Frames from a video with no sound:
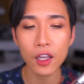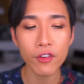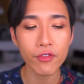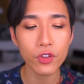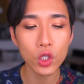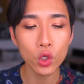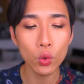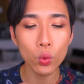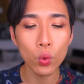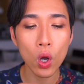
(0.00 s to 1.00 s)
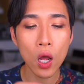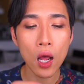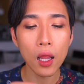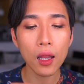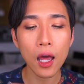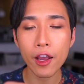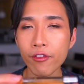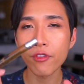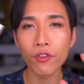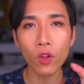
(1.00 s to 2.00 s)
If you like
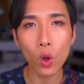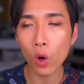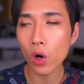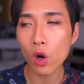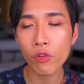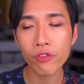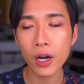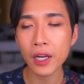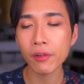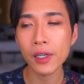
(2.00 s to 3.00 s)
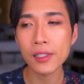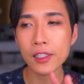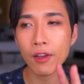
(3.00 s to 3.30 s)
floral fragrance,